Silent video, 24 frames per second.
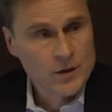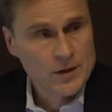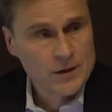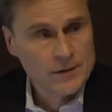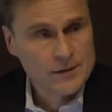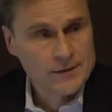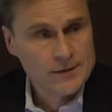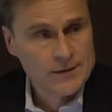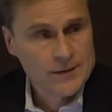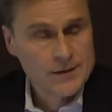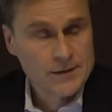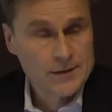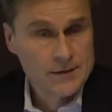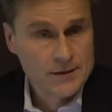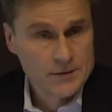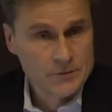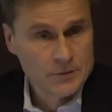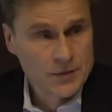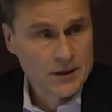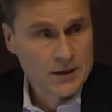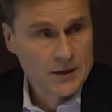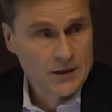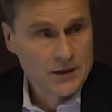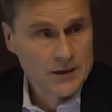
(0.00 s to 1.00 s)
were sixteen
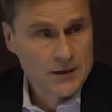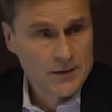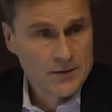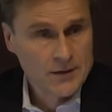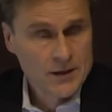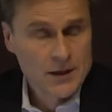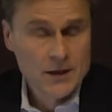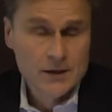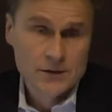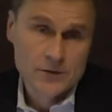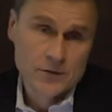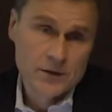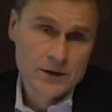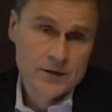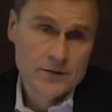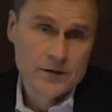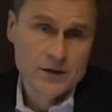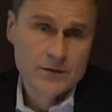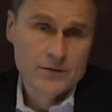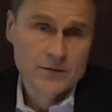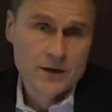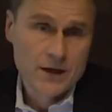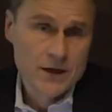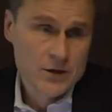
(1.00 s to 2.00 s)
billion. So even
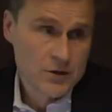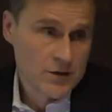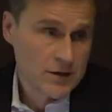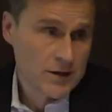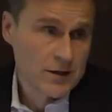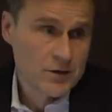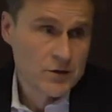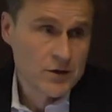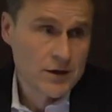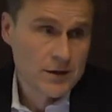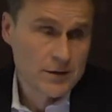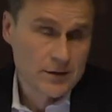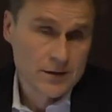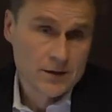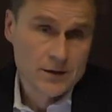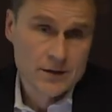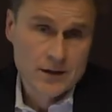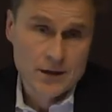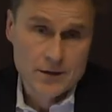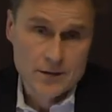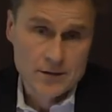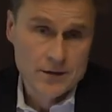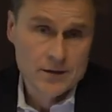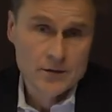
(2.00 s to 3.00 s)
inflation
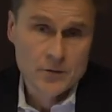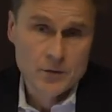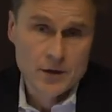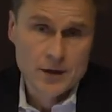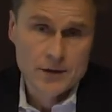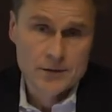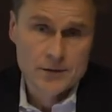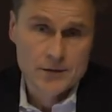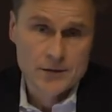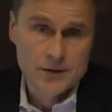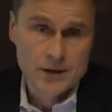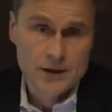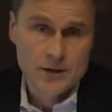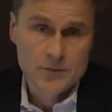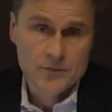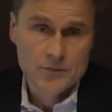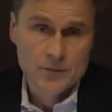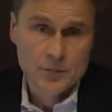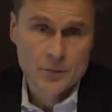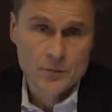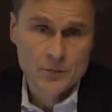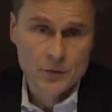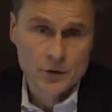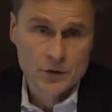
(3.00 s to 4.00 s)
adjusted, I think we are in the same
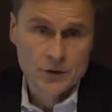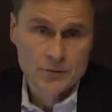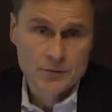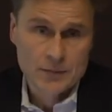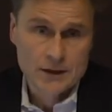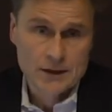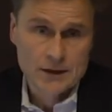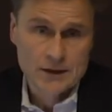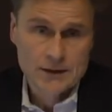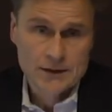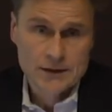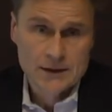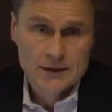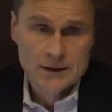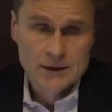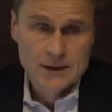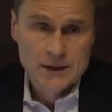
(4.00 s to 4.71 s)
ballpark.